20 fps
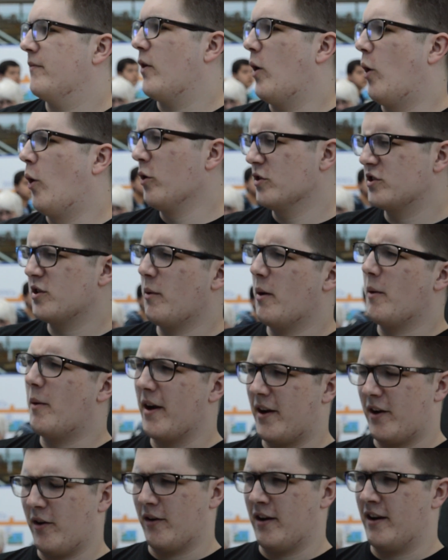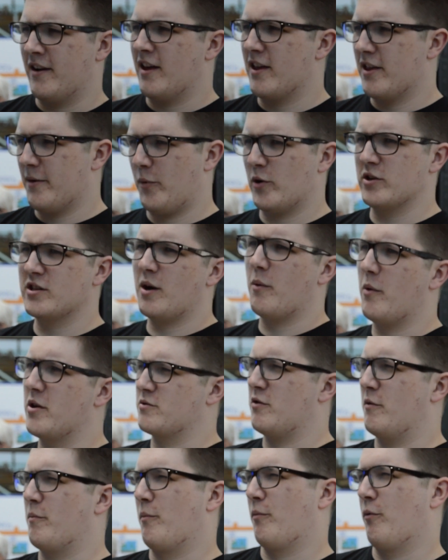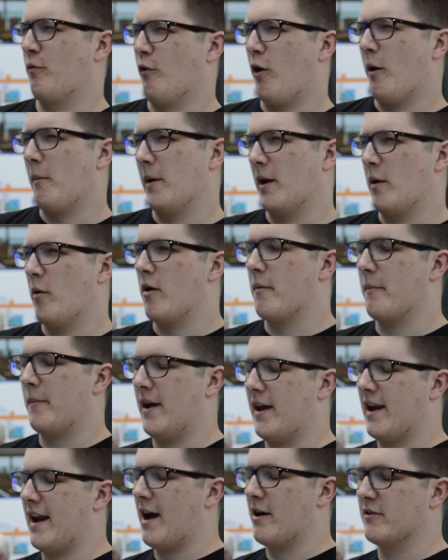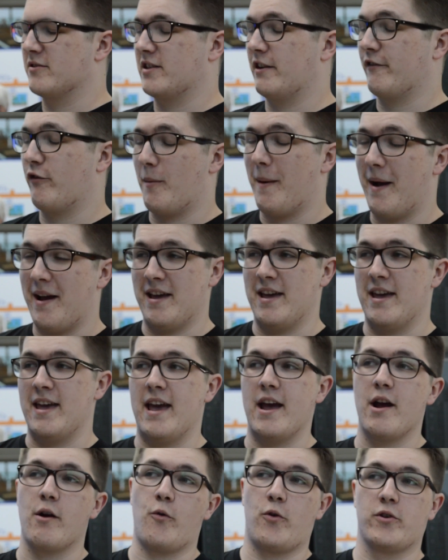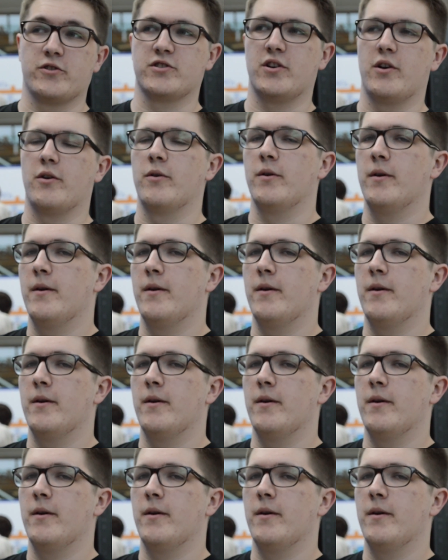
Also, we're working on another project which we probably won't be announcing for about a year or so.